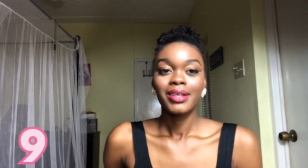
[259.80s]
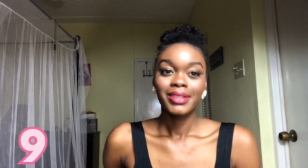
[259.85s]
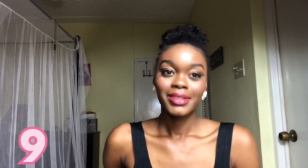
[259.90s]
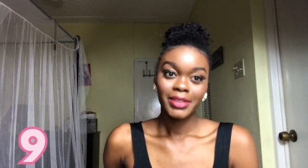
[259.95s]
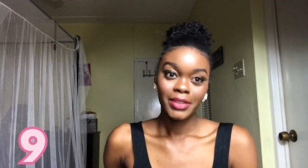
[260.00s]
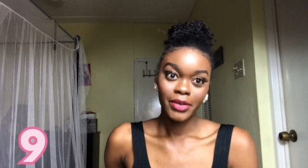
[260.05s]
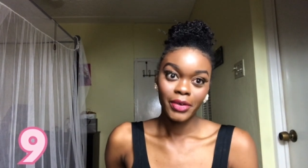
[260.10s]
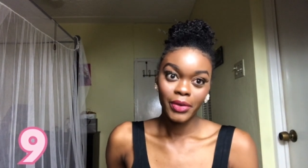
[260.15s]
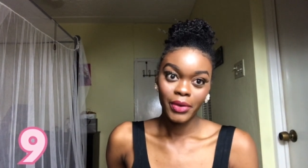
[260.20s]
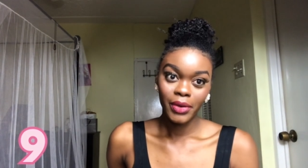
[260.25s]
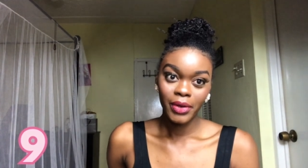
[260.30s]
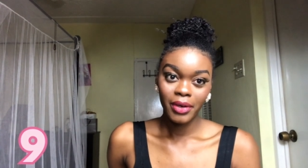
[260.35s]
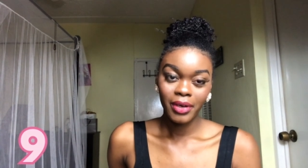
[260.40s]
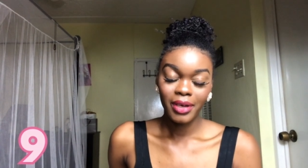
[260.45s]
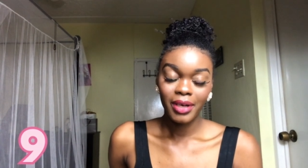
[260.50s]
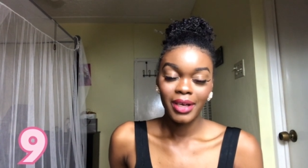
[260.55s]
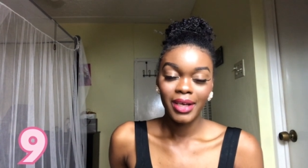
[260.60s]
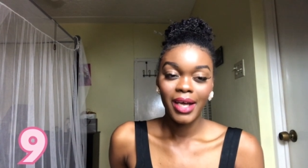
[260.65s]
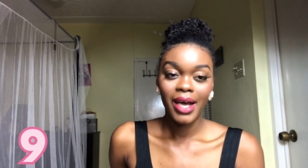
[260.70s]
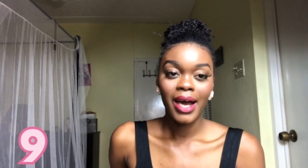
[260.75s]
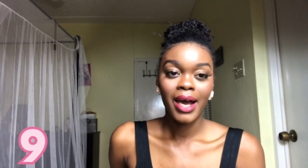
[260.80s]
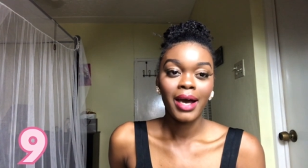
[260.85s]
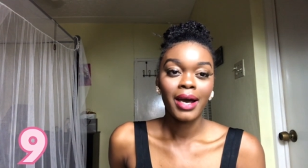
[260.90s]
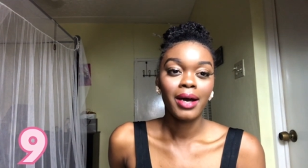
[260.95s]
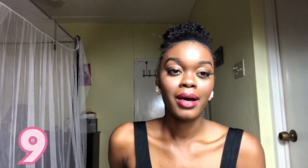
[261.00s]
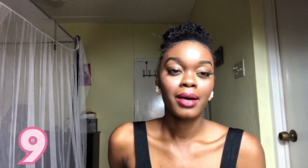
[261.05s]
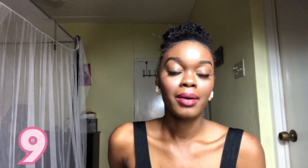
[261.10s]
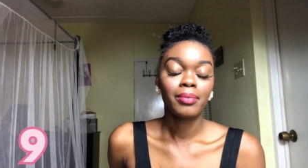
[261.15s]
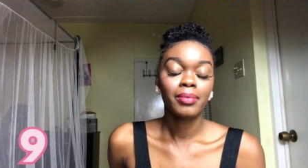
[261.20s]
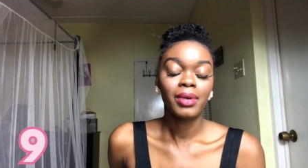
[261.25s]
So
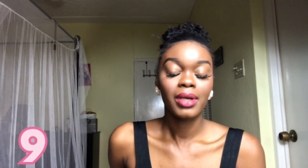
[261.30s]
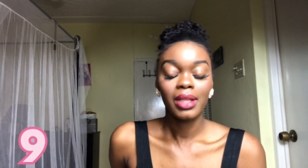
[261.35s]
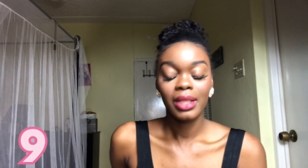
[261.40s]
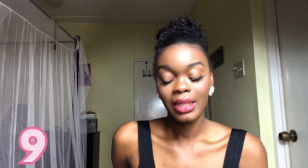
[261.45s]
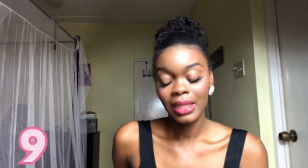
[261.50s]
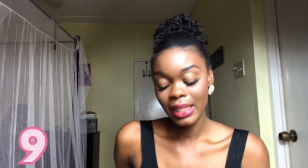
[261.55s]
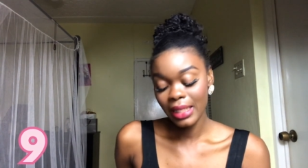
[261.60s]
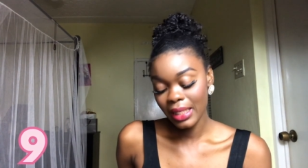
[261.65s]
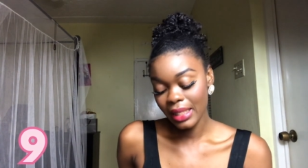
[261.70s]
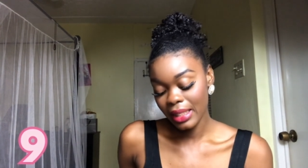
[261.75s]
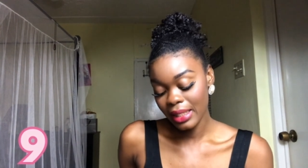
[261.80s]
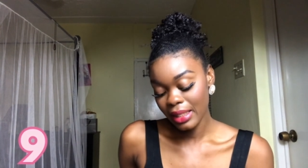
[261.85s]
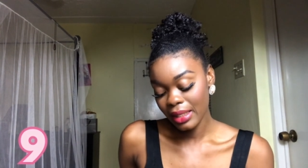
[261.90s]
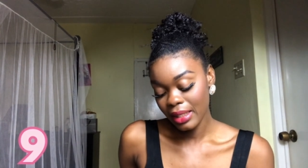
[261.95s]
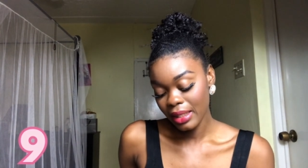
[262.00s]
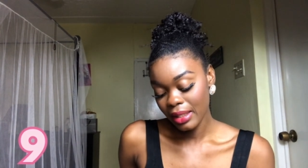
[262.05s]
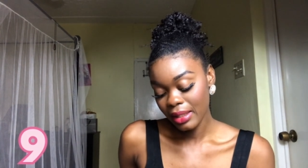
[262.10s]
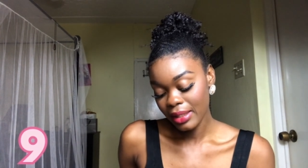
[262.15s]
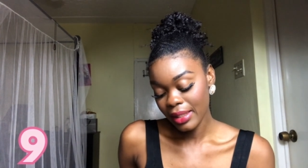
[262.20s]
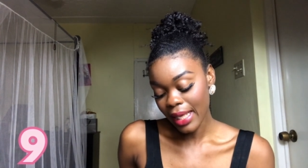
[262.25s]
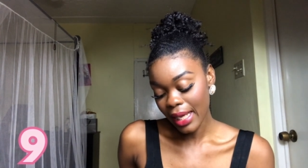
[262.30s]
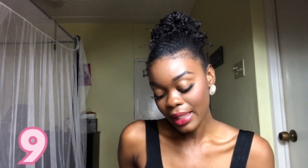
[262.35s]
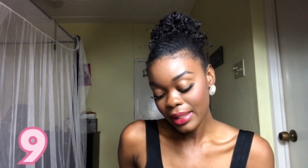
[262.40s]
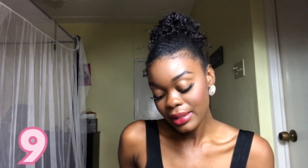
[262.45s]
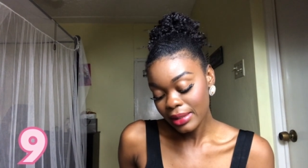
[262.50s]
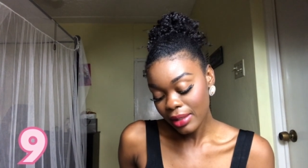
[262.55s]
Um, the next